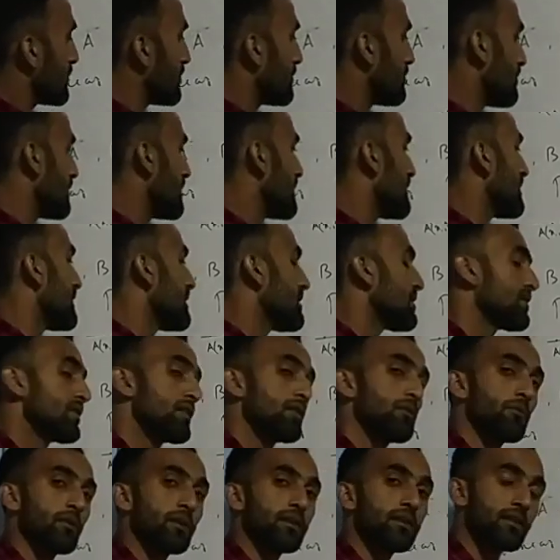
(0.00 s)
Very
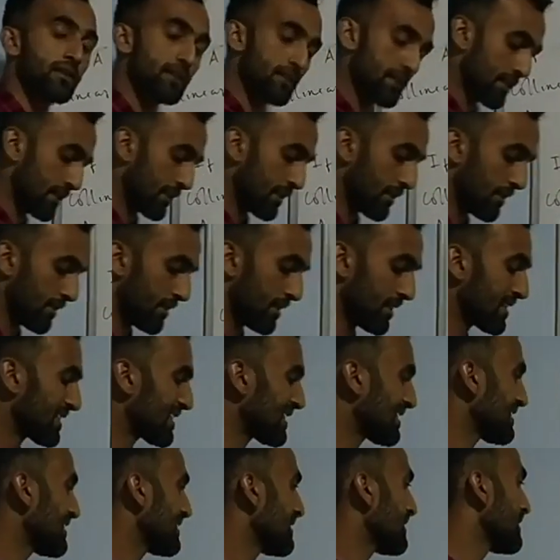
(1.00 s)
easy way. This
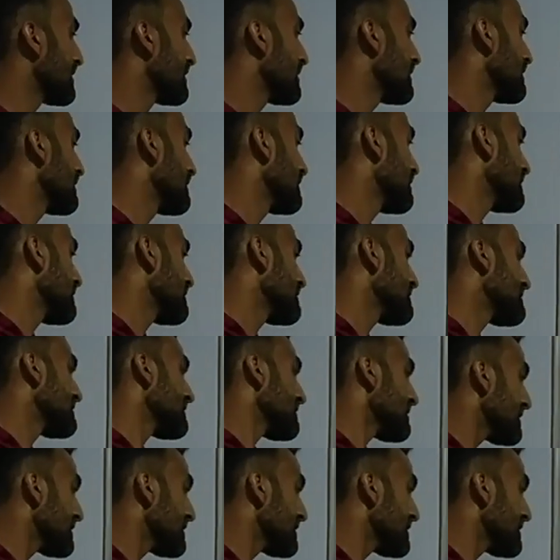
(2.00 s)
is